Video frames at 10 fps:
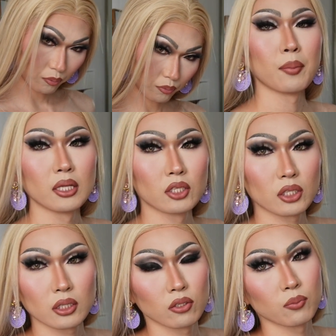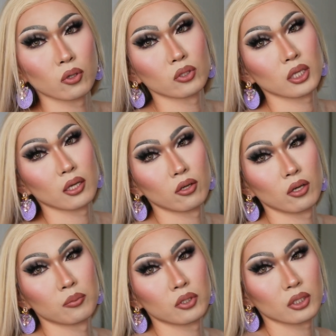I mean, it's just a small channel.
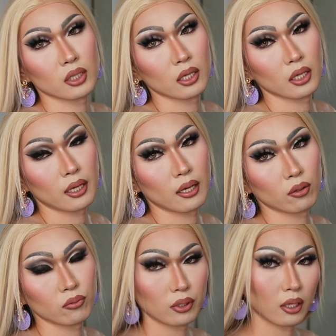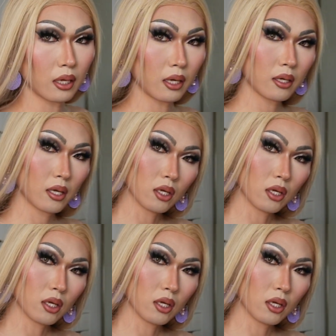I'm just starting out, really.